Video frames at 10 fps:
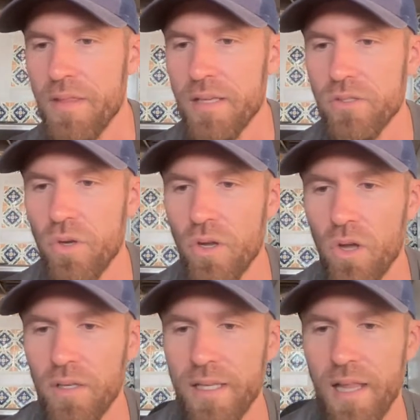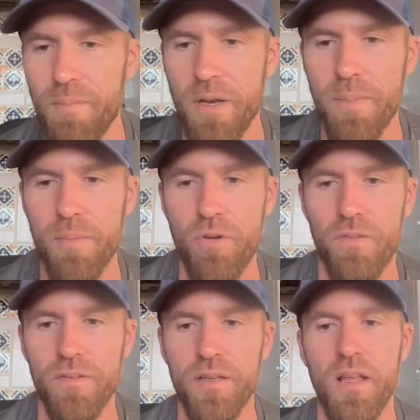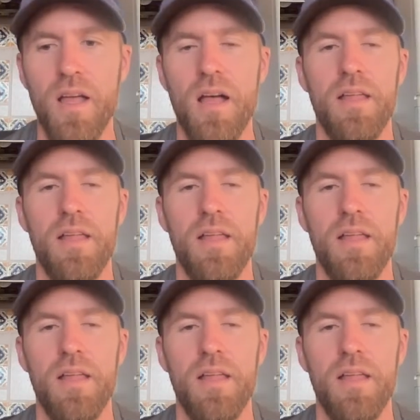That's ungodly, claiming to be a prophet.